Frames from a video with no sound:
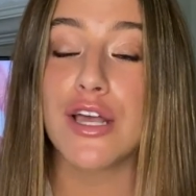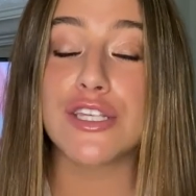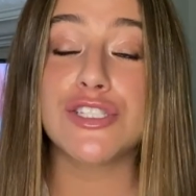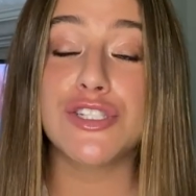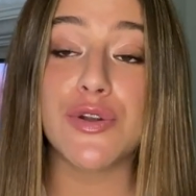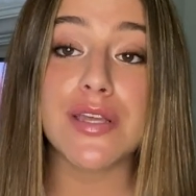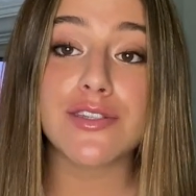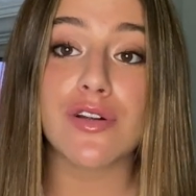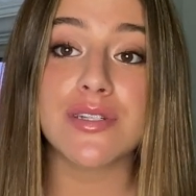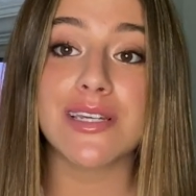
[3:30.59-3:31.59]
students
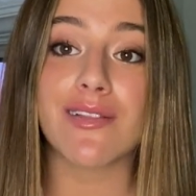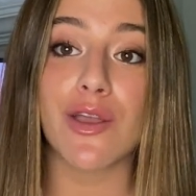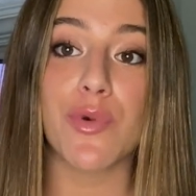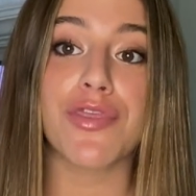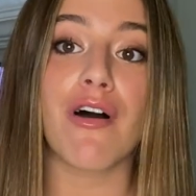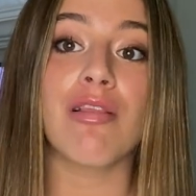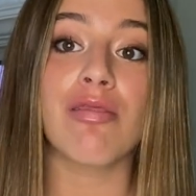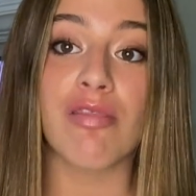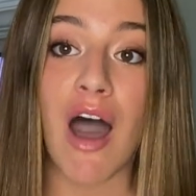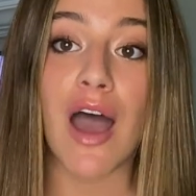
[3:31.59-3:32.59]
are dealing with a
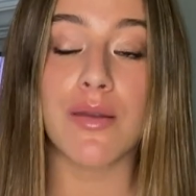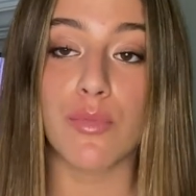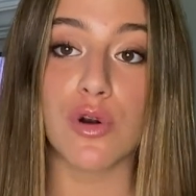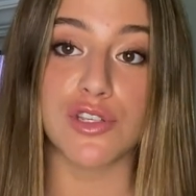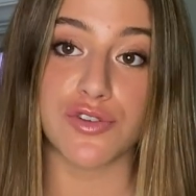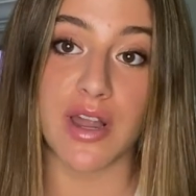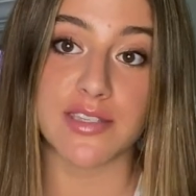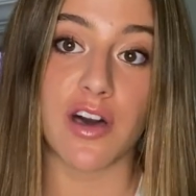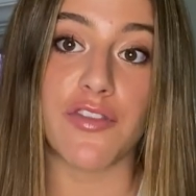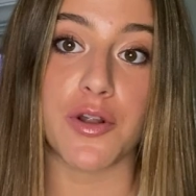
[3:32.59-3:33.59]
lot more
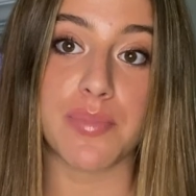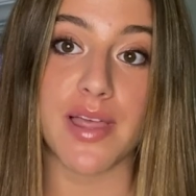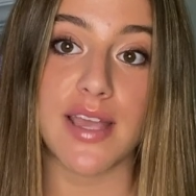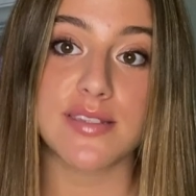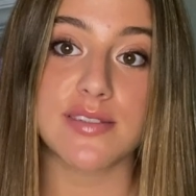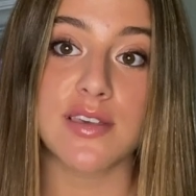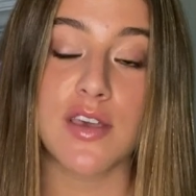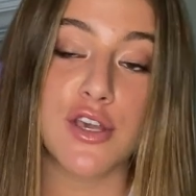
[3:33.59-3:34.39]
stress on their plates.